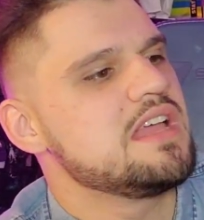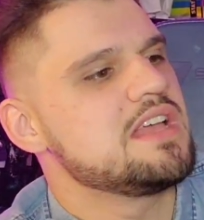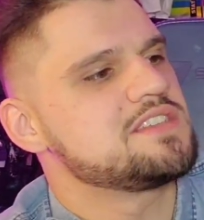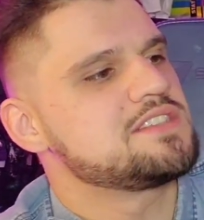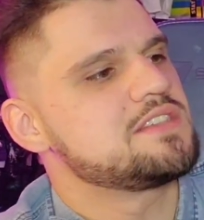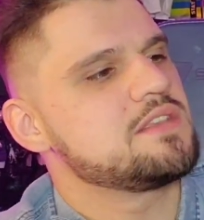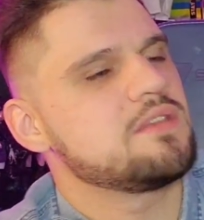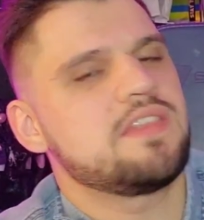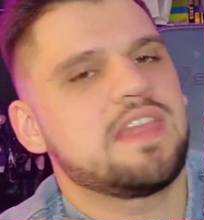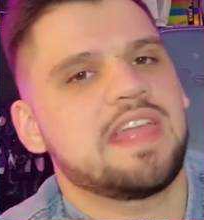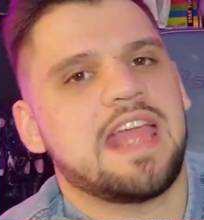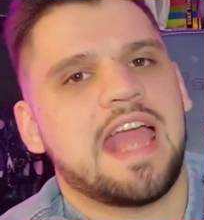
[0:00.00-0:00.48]

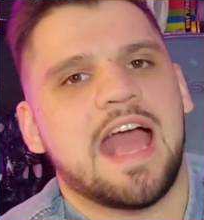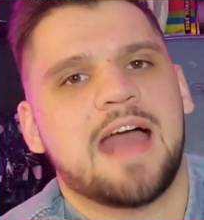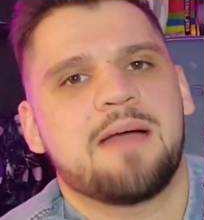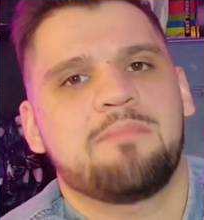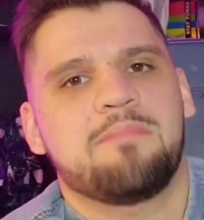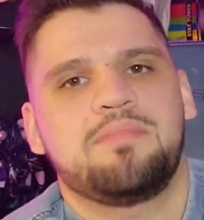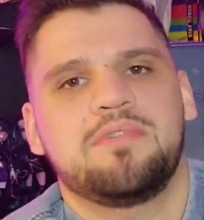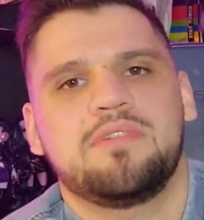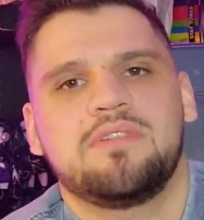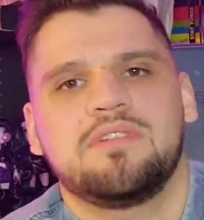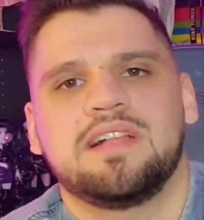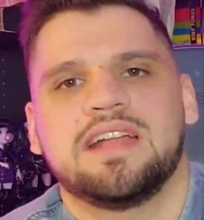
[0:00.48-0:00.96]
So the
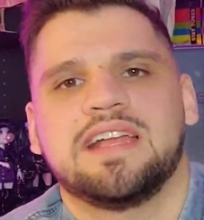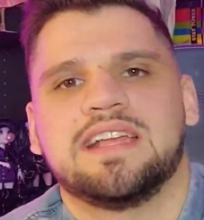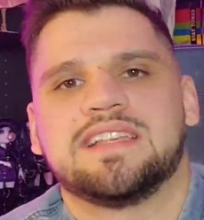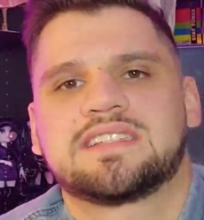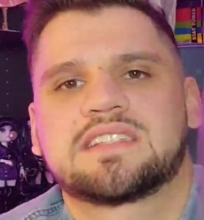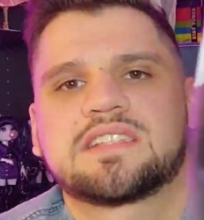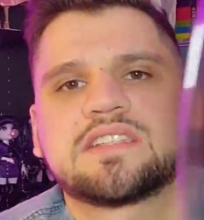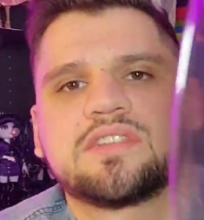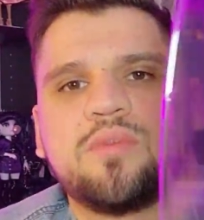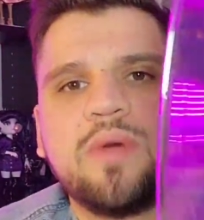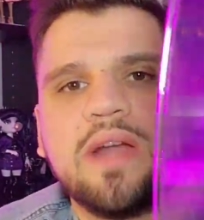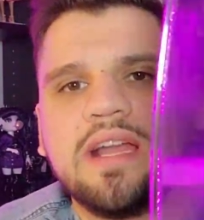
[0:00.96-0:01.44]
apple
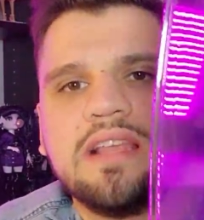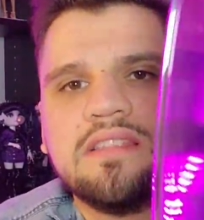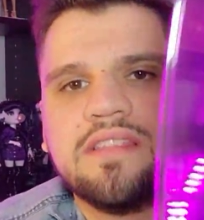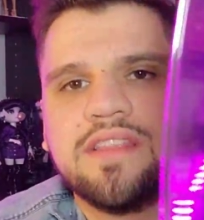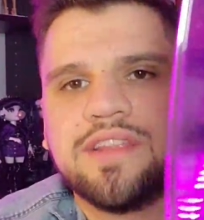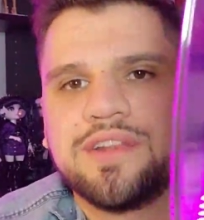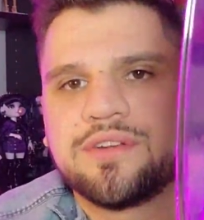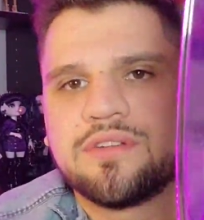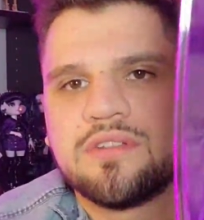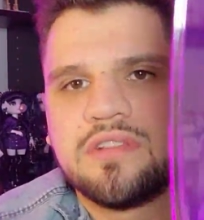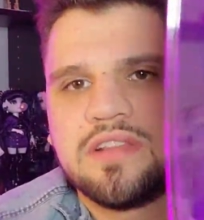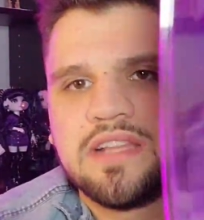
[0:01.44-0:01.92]
is quite
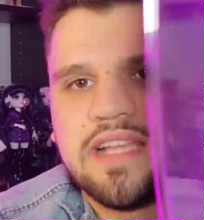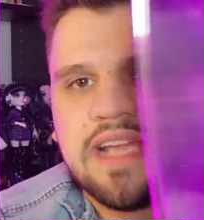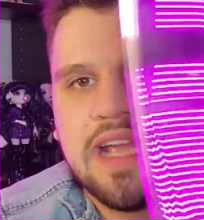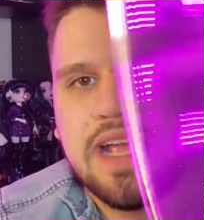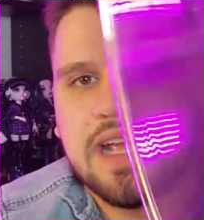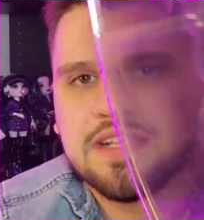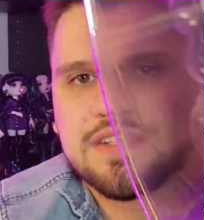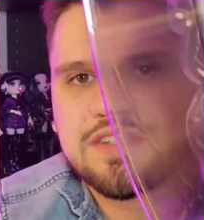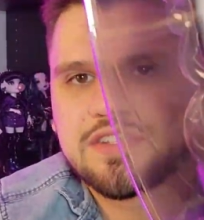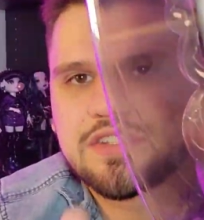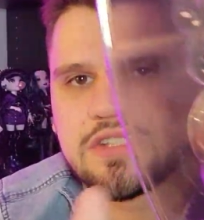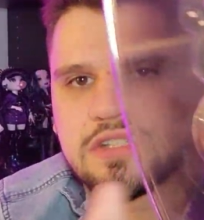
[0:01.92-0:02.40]
literally
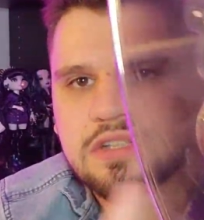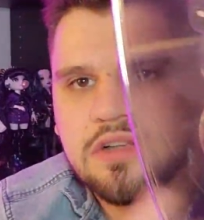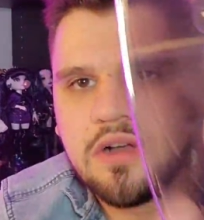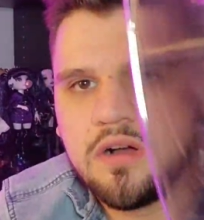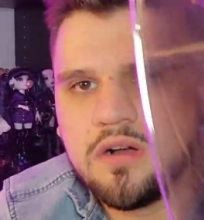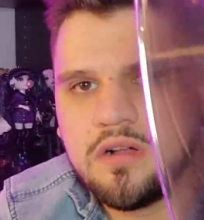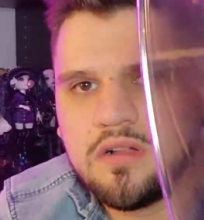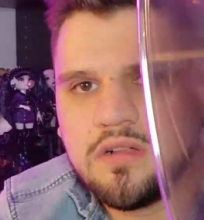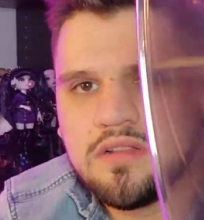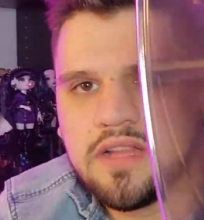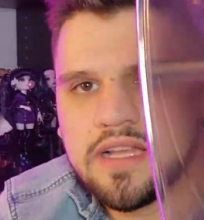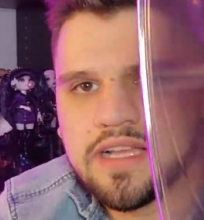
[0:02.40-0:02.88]
a
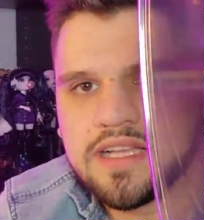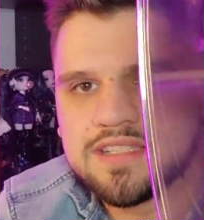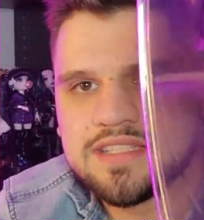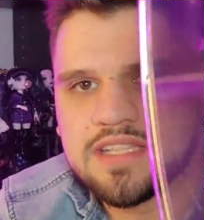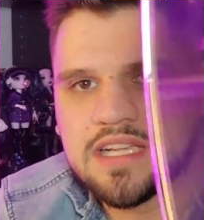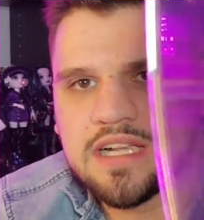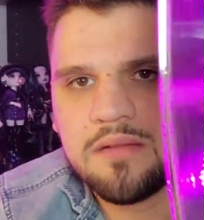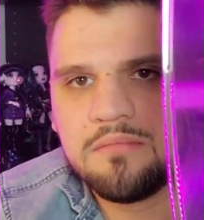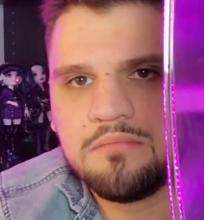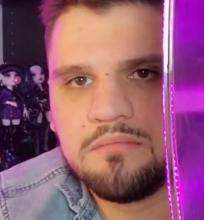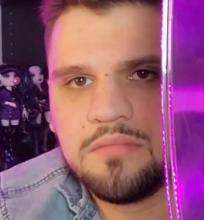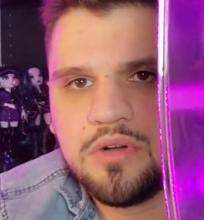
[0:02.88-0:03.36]
skull. Like it's
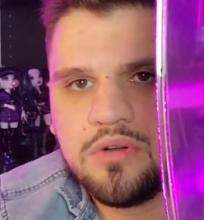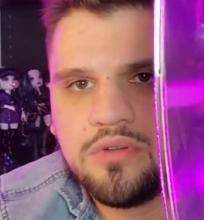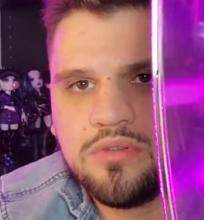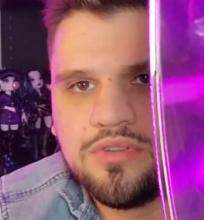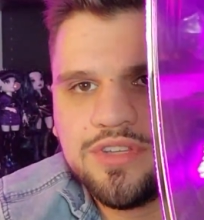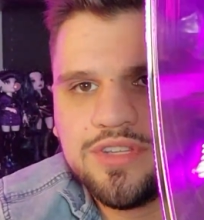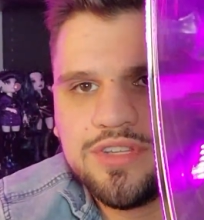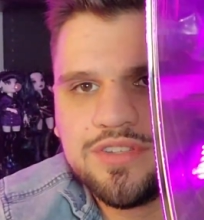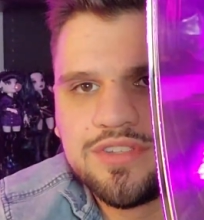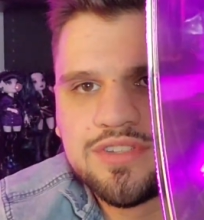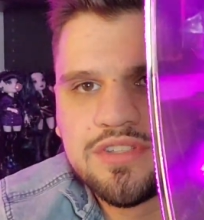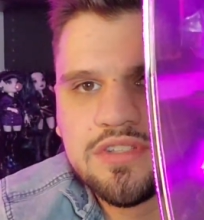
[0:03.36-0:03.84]
like a
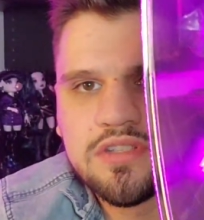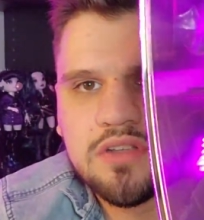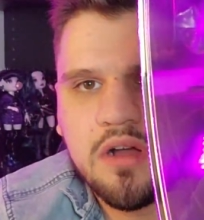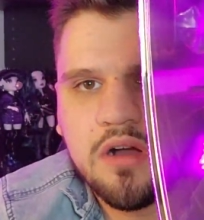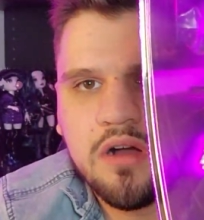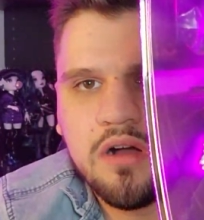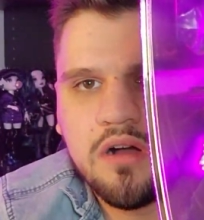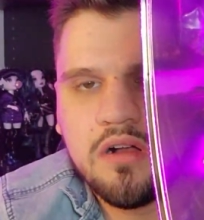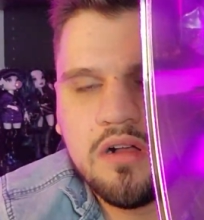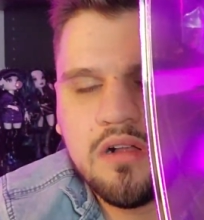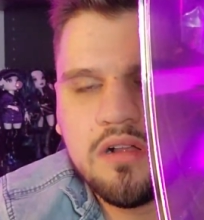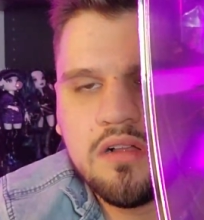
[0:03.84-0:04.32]
molded
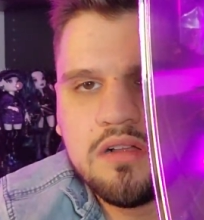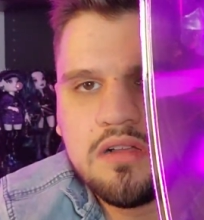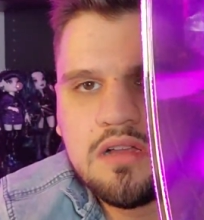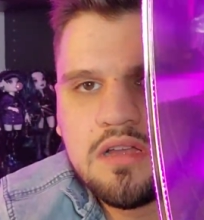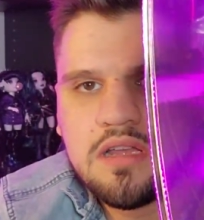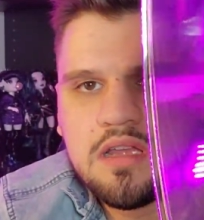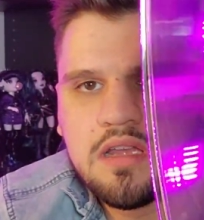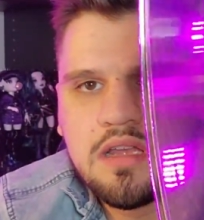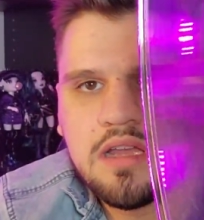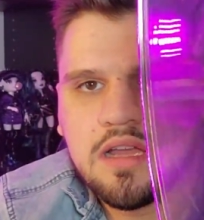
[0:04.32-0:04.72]
skull.